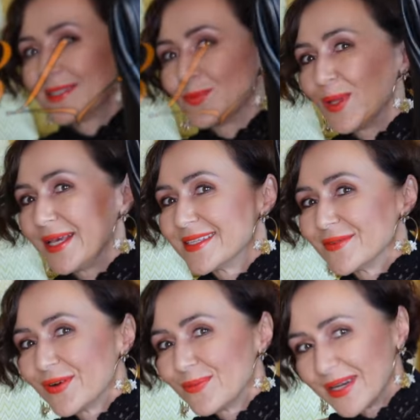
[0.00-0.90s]
this blazer
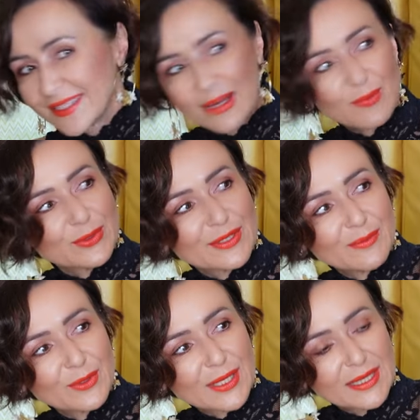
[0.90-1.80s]
from Magda
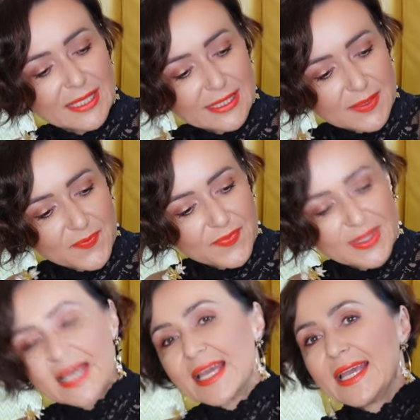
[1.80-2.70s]
Butrym. Look at this.
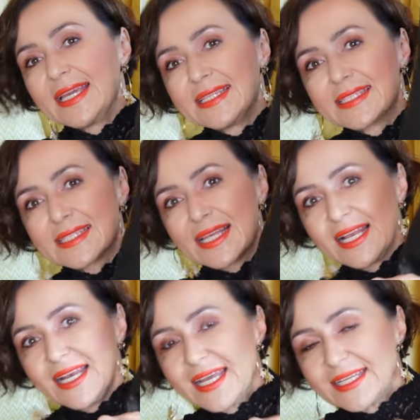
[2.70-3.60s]
It's
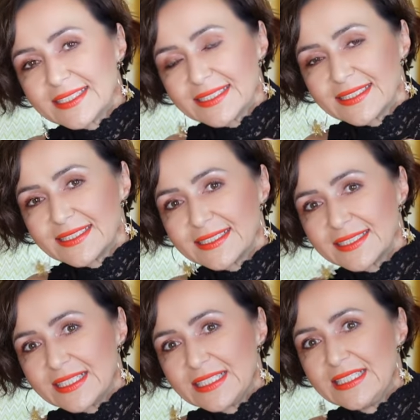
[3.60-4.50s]
leather.
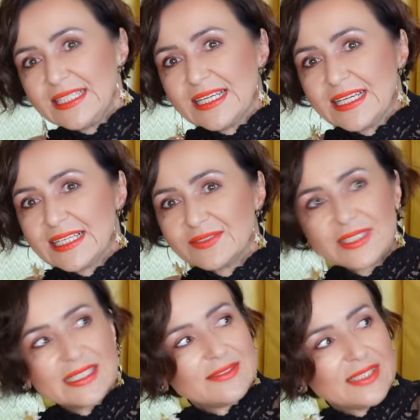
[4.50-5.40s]
Love,
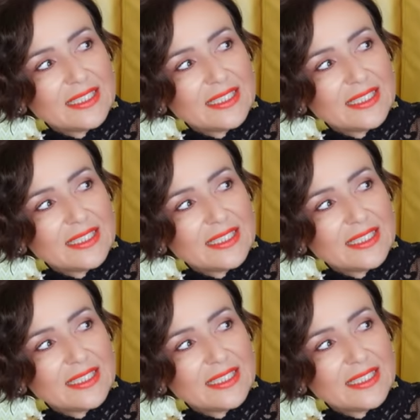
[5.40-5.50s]
love,